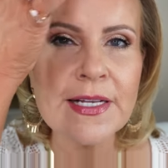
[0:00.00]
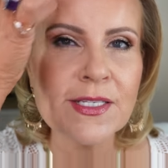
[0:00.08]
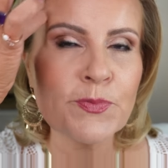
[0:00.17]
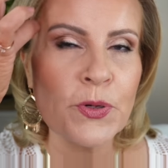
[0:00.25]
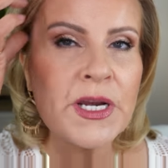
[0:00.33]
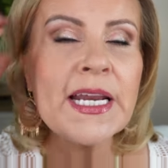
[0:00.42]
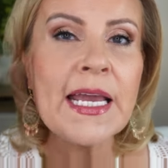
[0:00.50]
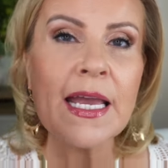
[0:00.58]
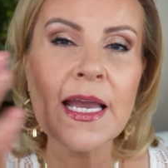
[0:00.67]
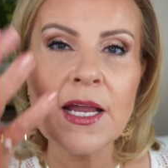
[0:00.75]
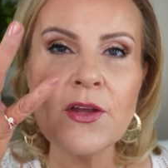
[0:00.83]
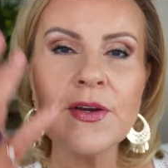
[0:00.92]
it's
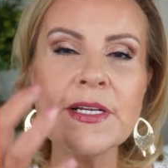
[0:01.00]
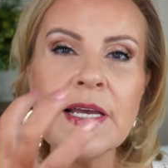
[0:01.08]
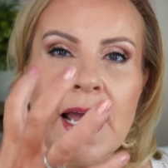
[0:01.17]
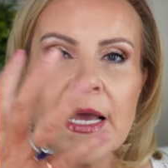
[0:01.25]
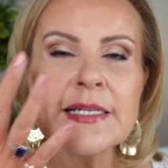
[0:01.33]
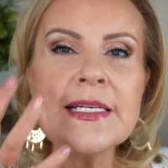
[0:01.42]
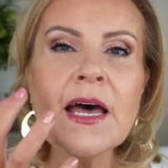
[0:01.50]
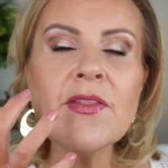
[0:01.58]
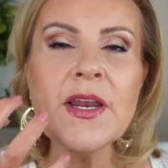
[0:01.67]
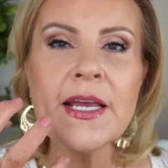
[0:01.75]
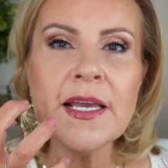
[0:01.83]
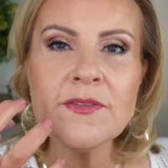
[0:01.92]
pretty and you can tell
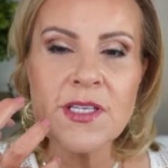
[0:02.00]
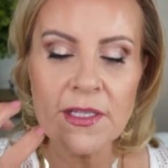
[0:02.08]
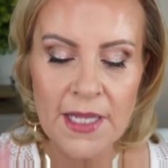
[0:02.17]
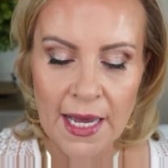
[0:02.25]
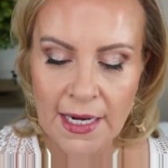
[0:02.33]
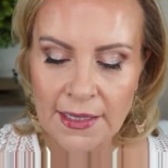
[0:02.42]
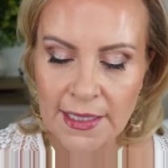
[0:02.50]
that it gives a lot of